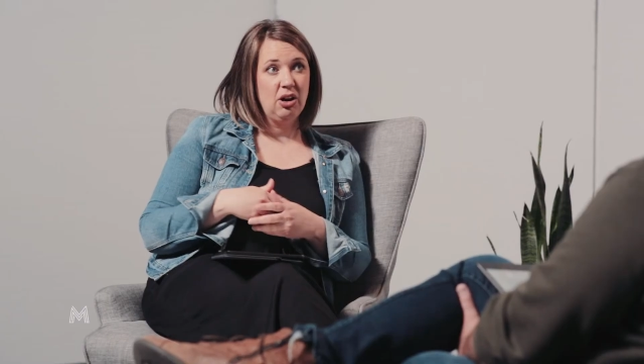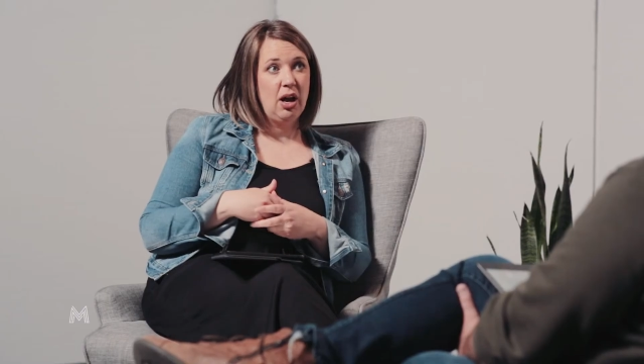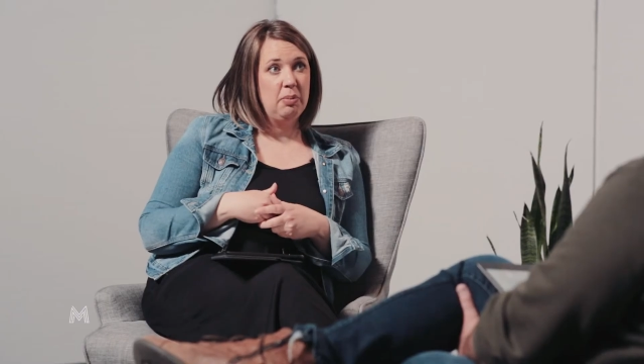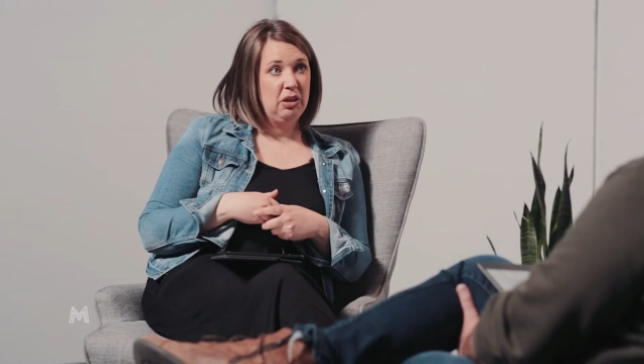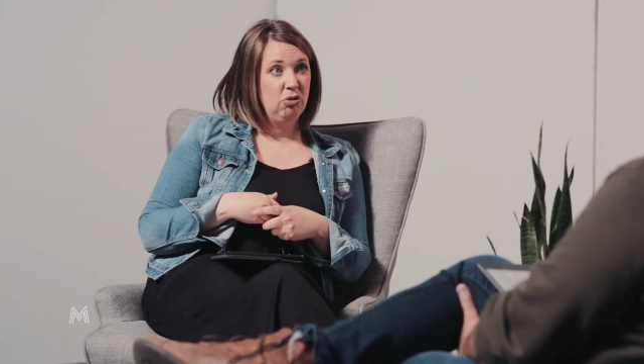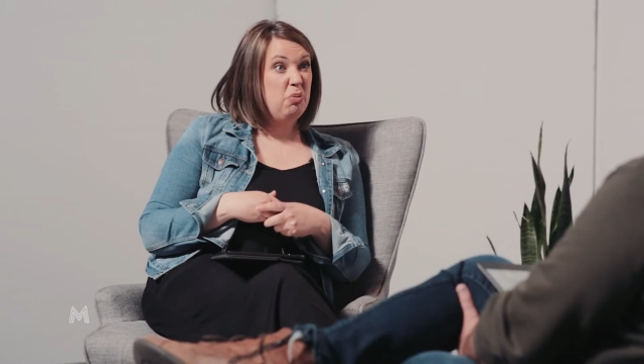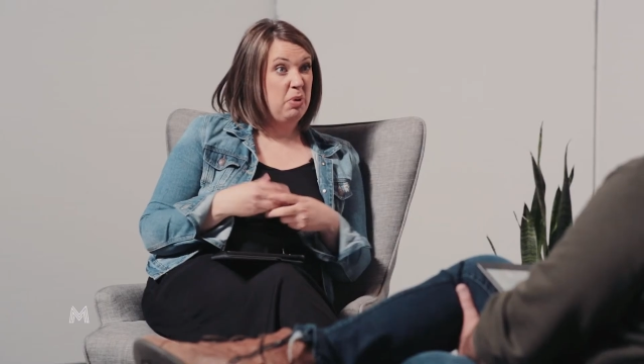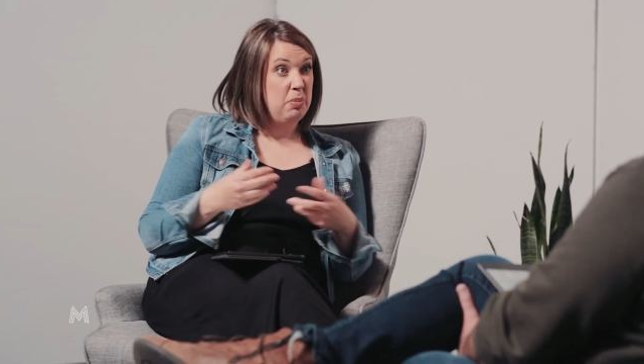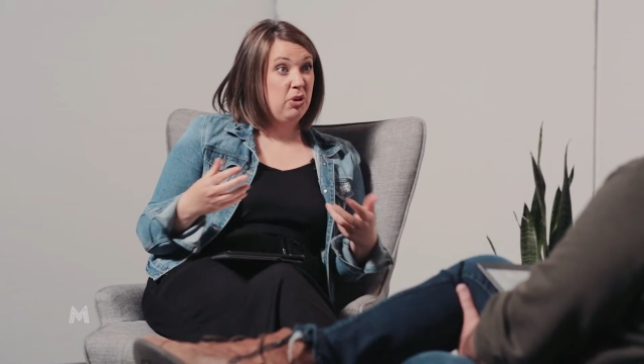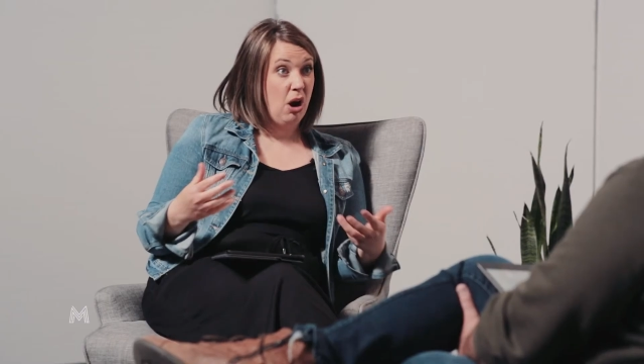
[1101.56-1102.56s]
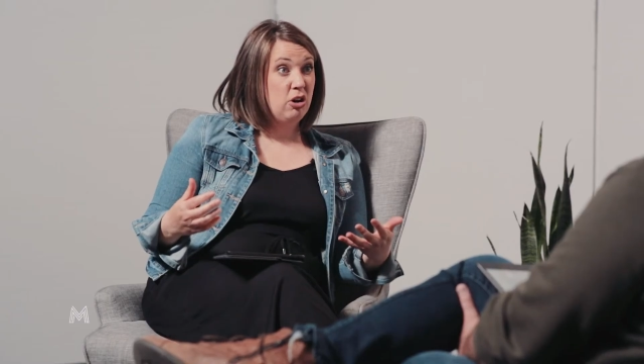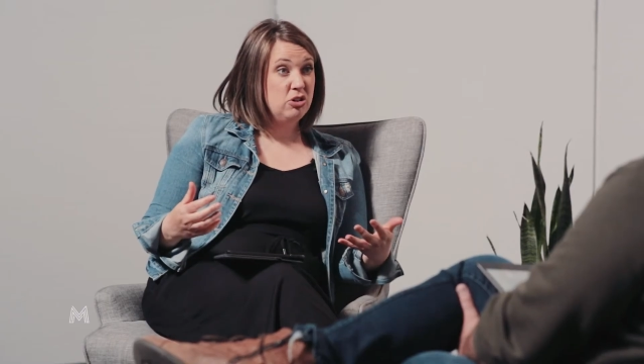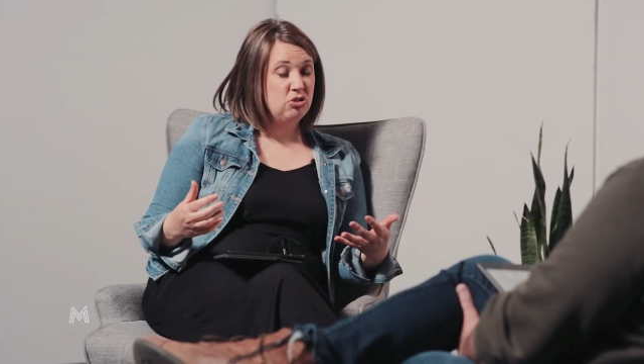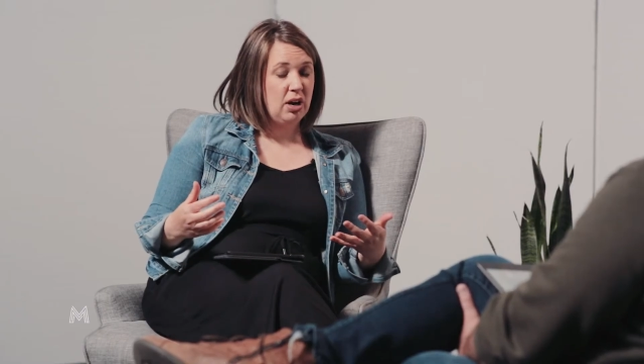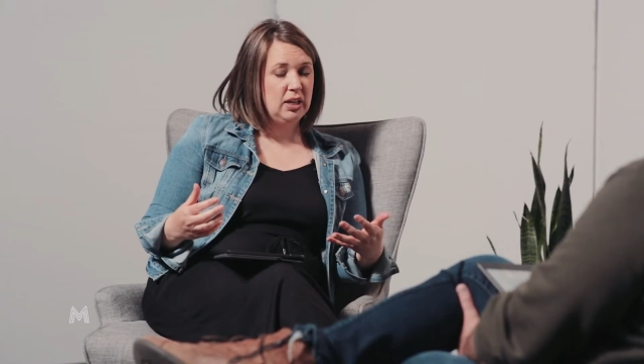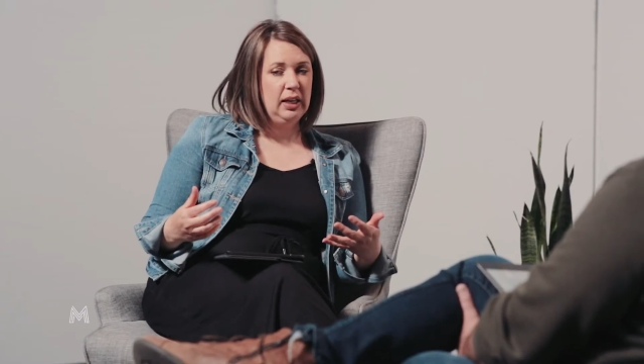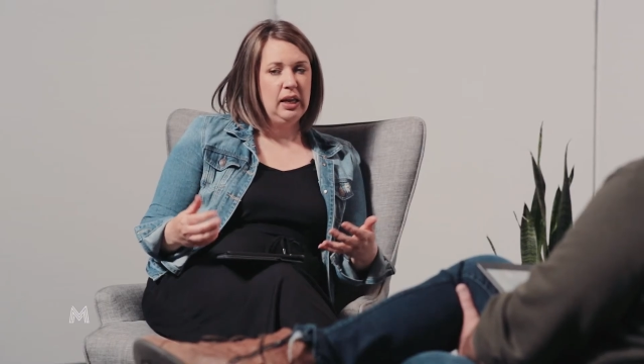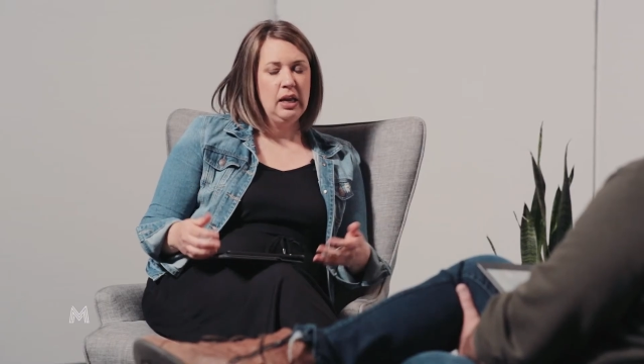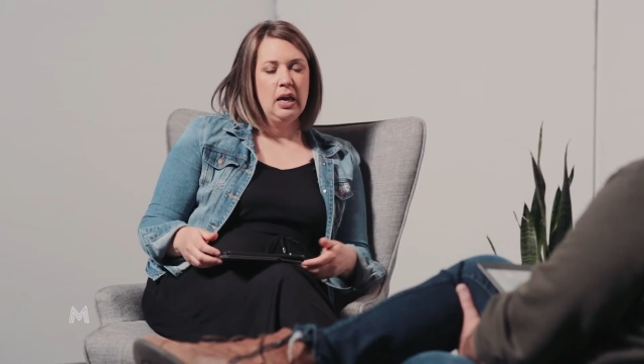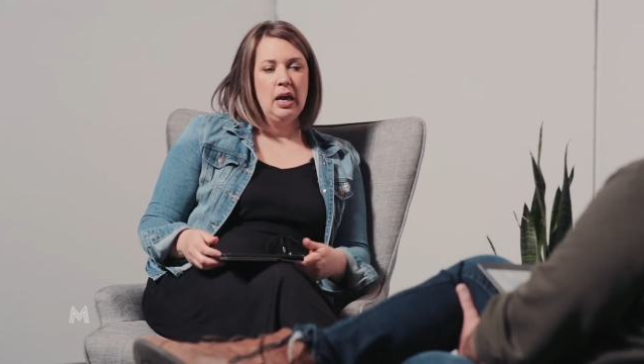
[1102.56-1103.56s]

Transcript: are coming through, and people are struggling.